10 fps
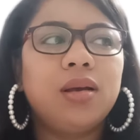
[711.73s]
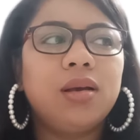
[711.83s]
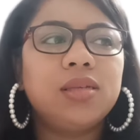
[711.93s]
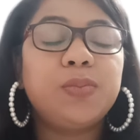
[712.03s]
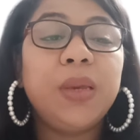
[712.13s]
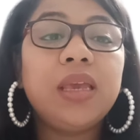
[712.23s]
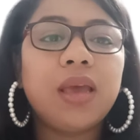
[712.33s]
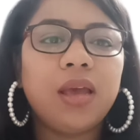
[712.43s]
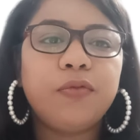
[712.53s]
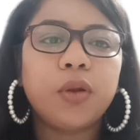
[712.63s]

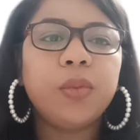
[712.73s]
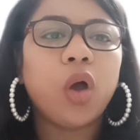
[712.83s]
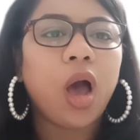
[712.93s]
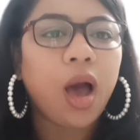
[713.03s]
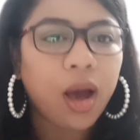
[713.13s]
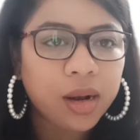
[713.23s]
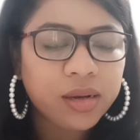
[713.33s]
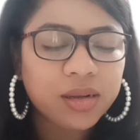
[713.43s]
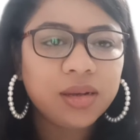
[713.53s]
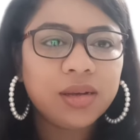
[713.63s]
speaking from your
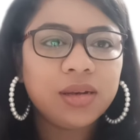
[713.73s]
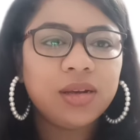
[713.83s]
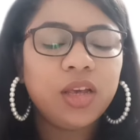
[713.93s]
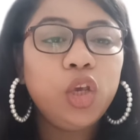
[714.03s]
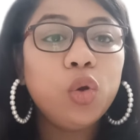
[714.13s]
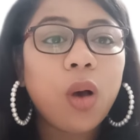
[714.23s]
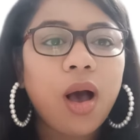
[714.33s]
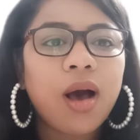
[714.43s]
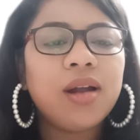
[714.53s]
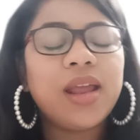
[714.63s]
heart. You
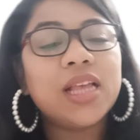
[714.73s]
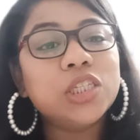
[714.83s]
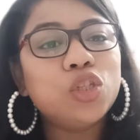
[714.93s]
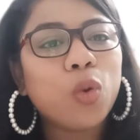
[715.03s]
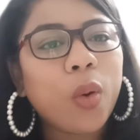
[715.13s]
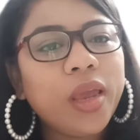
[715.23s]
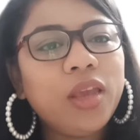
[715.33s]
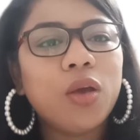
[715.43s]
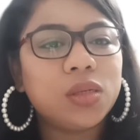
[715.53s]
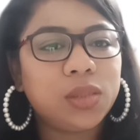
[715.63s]
are
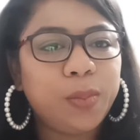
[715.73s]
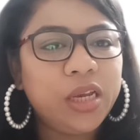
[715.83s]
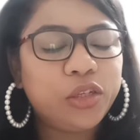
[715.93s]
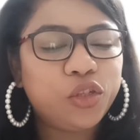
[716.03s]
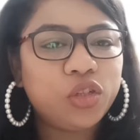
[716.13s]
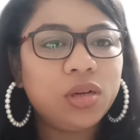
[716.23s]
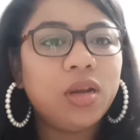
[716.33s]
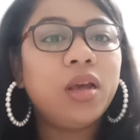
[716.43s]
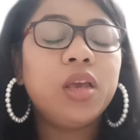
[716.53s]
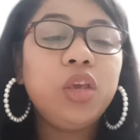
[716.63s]
enjoying your speech.
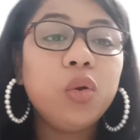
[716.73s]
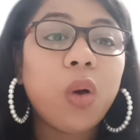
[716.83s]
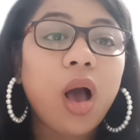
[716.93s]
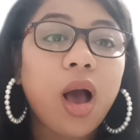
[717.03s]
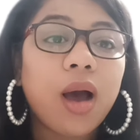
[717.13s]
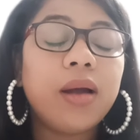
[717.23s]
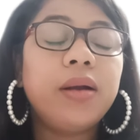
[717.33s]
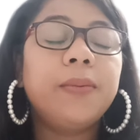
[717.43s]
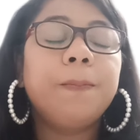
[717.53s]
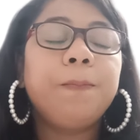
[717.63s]
You
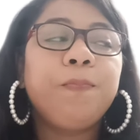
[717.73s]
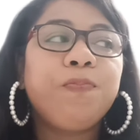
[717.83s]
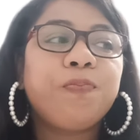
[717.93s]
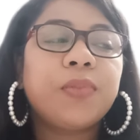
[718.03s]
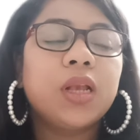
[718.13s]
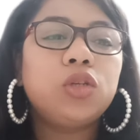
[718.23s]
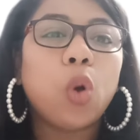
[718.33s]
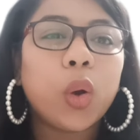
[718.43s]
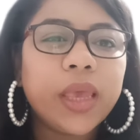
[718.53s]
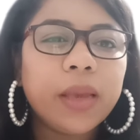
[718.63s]
are
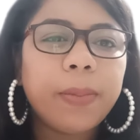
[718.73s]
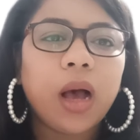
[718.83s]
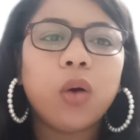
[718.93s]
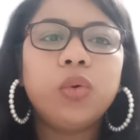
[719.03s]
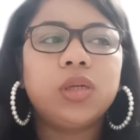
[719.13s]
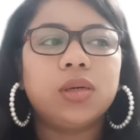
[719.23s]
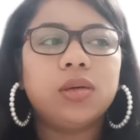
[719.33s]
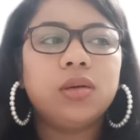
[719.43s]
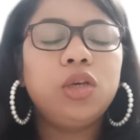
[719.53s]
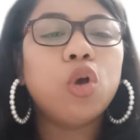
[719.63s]
talking about
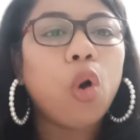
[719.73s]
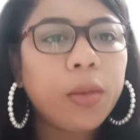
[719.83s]
your